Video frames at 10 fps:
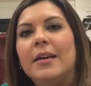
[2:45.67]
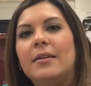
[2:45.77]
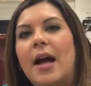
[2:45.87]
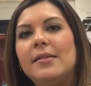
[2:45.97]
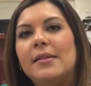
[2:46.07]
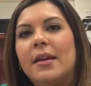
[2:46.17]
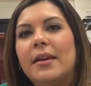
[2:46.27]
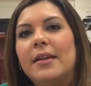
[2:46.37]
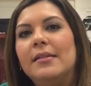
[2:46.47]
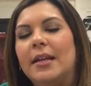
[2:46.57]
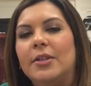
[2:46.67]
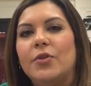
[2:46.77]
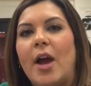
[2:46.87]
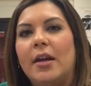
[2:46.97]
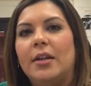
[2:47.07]
Classkick is an
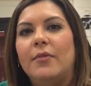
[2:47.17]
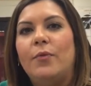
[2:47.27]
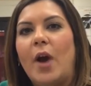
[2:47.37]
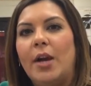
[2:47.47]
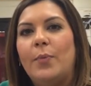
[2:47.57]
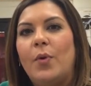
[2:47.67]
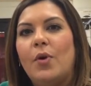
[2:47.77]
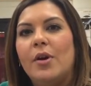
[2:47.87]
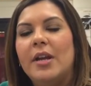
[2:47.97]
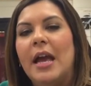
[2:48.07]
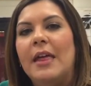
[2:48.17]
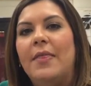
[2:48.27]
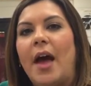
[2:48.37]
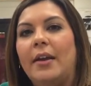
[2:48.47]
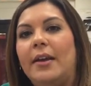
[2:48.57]
interactive whiteboard
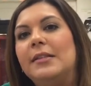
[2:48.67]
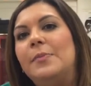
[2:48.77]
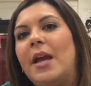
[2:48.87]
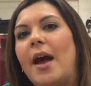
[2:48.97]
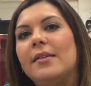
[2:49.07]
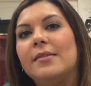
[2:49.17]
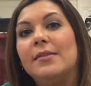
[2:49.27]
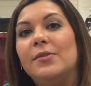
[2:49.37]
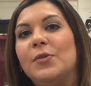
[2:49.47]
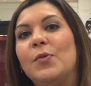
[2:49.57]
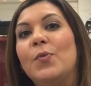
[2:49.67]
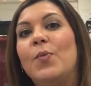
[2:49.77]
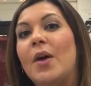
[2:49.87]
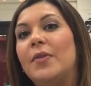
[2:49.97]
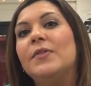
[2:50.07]
that gets me access to
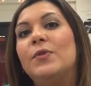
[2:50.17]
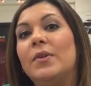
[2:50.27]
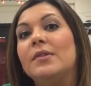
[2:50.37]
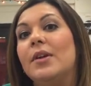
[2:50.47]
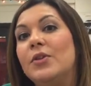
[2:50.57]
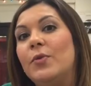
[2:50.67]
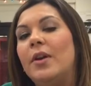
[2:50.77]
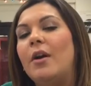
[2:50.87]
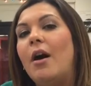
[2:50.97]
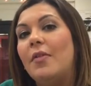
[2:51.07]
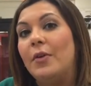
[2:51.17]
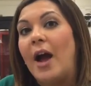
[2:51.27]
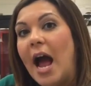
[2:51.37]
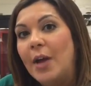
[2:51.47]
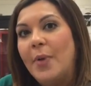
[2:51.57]
what the students are doing on
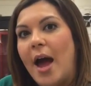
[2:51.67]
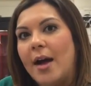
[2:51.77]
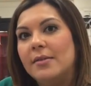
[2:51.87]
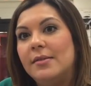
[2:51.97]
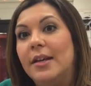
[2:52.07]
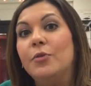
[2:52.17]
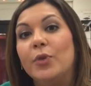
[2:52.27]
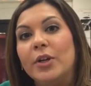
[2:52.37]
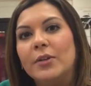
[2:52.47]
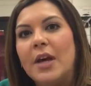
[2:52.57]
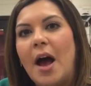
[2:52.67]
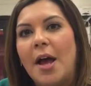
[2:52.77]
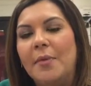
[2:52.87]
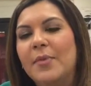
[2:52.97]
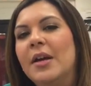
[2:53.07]
their iPads in real
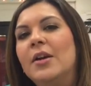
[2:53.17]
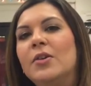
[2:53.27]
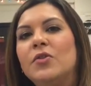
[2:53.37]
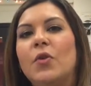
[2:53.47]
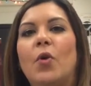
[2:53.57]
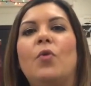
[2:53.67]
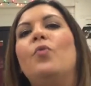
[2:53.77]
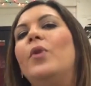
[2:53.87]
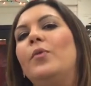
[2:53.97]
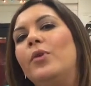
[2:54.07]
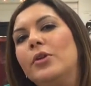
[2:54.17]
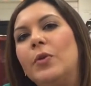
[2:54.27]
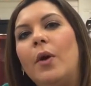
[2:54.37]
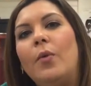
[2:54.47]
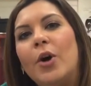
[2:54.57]
time. So when we're
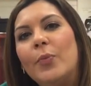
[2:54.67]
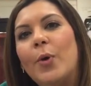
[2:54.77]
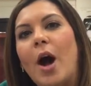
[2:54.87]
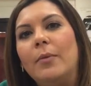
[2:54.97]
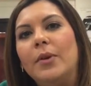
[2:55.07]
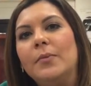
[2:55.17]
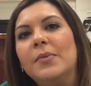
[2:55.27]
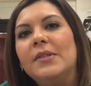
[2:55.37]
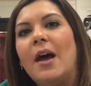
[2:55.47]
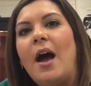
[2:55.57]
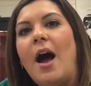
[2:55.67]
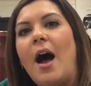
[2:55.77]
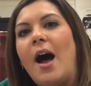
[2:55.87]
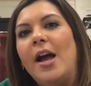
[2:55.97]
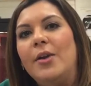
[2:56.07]
doing word problems,
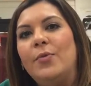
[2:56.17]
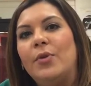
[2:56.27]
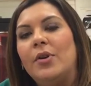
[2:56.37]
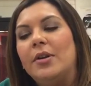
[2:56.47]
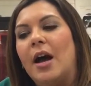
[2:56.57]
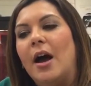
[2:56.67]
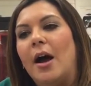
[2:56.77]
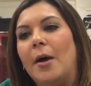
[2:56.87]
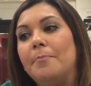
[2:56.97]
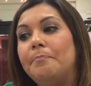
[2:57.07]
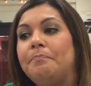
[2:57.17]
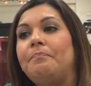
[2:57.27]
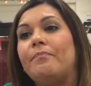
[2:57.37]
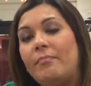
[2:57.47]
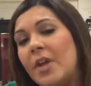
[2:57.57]
I would
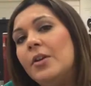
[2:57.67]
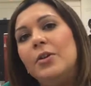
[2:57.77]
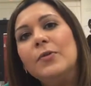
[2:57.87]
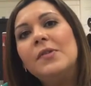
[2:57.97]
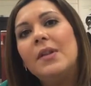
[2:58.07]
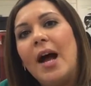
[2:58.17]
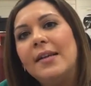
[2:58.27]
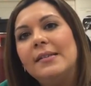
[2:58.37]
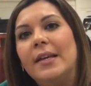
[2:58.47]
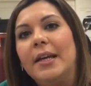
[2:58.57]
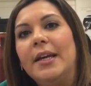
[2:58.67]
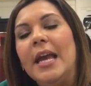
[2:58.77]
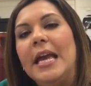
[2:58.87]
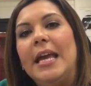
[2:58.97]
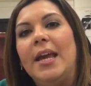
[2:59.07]
use Classkick,
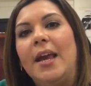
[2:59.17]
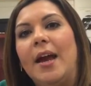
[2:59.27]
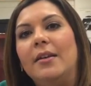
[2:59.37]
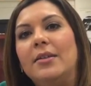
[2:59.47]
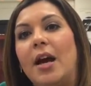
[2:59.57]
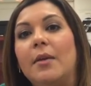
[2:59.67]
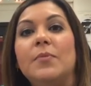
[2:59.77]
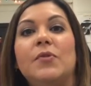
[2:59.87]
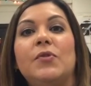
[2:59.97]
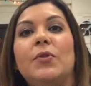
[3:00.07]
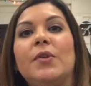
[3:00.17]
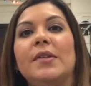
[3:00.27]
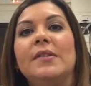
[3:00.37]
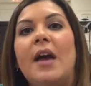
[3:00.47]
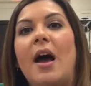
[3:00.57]
and
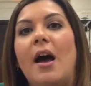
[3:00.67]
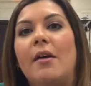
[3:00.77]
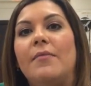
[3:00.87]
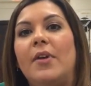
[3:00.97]
students have